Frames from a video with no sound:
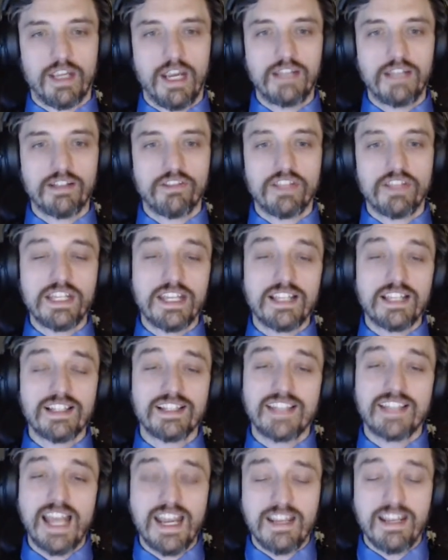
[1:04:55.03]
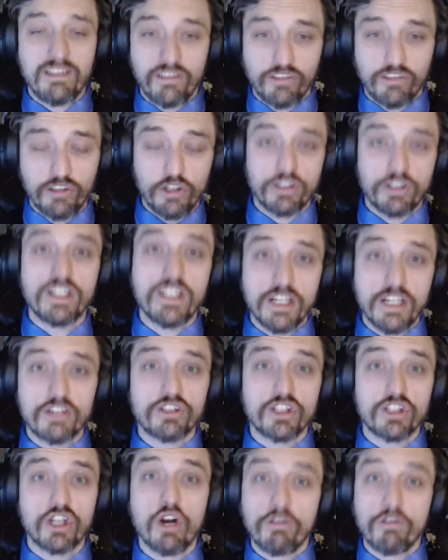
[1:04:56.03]
And the um, thing is, is that 30
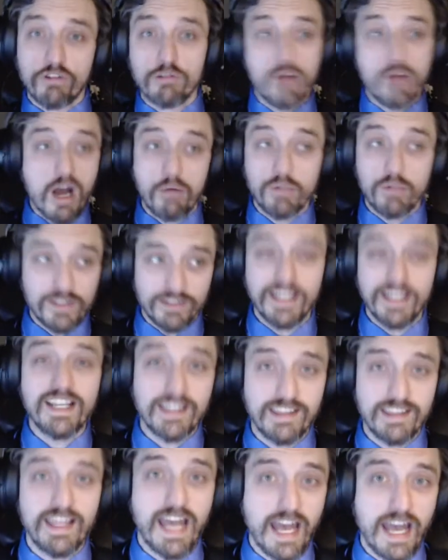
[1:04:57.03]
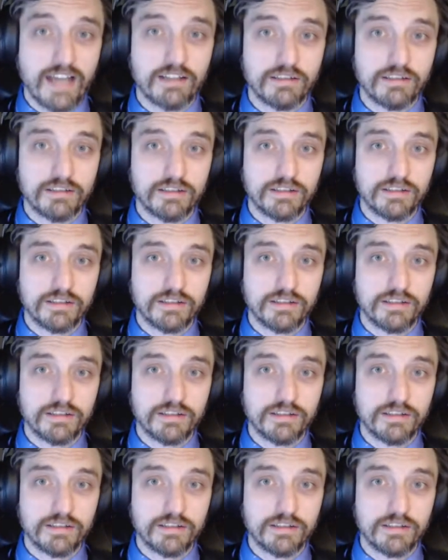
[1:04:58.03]
years ago, Vermont was like that.